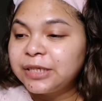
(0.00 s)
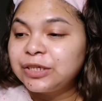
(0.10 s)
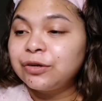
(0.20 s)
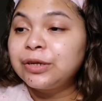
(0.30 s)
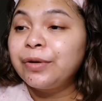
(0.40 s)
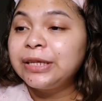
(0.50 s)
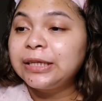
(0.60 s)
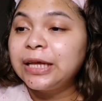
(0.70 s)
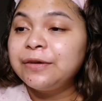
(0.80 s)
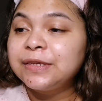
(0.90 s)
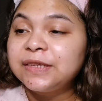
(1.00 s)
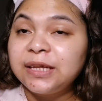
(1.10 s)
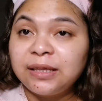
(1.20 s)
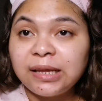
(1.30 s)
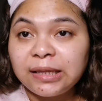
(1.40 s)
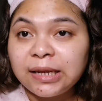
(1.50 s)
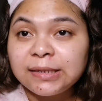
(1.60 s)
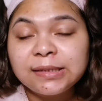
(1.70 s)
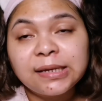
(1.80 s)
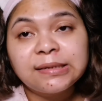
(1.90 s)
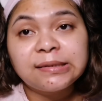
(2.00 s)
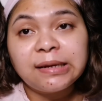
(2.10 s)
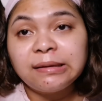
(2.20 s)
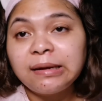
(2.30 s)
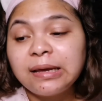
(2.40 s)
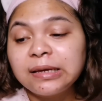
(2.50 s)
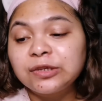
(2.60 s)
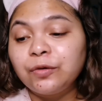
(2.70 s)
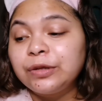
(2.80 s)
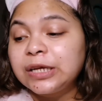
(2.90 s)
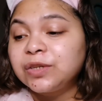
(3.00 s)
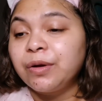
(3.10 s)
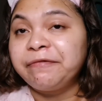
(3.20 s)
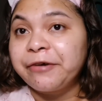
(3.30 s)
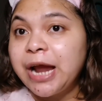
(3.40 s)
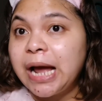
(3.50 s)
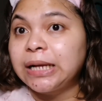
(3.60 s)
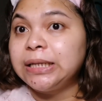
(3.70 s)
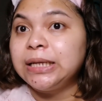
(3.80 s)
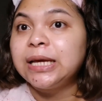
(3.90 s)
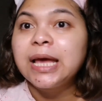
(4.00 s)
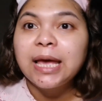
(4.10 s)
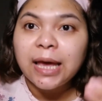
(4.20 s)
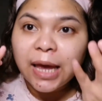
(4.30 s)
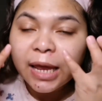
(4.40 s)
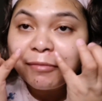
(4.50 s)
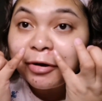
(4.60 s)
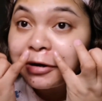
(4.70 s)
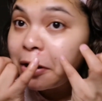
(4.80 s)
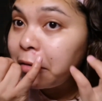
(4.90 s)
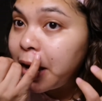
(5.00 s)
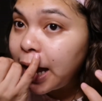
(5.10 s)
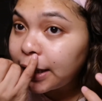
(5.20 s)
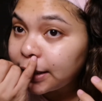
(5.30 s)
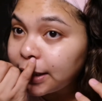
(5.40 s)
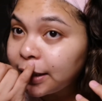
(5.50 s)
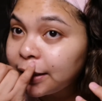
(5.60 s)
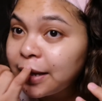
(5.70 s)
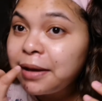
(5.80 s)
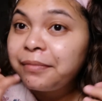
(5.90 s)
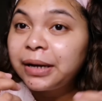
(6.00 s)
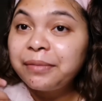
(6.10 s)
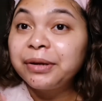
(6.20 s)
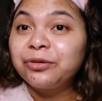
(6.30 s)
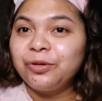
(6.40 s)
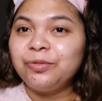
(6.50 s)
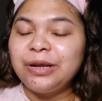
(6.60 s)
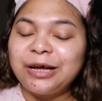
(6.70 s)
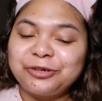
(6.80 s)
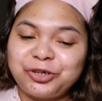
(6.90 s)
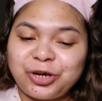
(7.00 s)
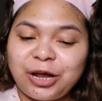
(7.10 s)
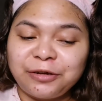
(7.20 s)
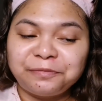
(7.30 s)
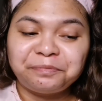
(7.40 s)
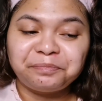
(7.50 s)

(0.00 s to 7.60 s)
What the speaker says: So the one that I use is the T3, since T3 is good as well for acne. And meron akong acne para matuyo lang siya.